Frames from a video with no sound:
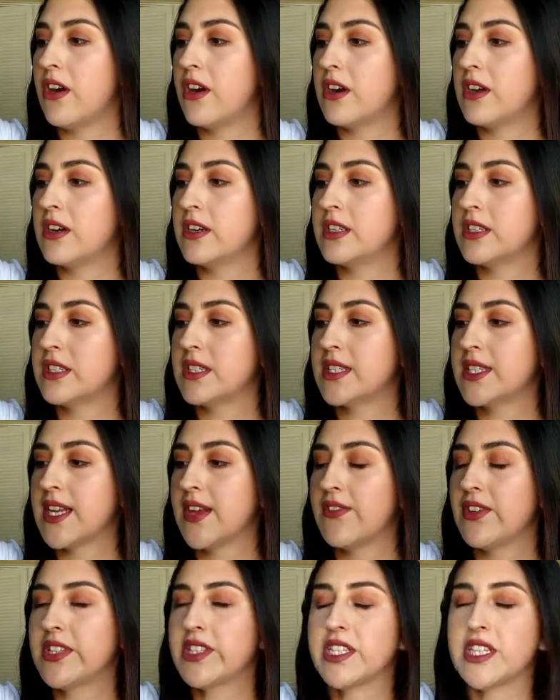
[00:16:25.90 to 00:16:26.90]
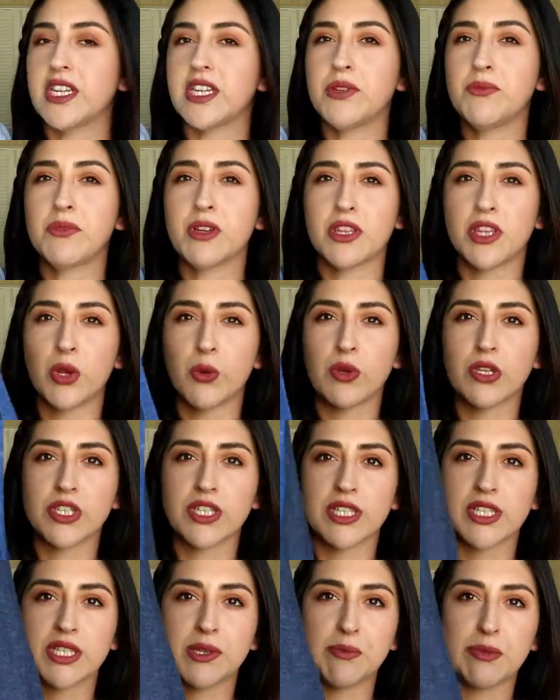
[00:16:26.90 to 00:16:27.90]
are 17 but they were
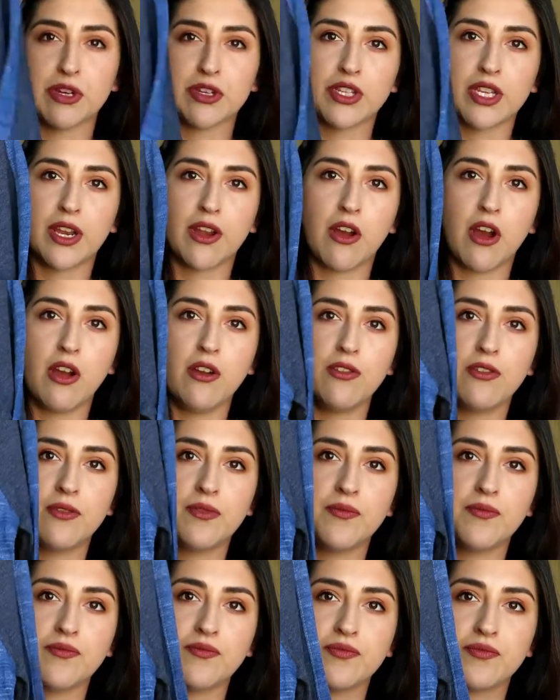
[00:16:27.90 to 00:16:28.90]
60% off.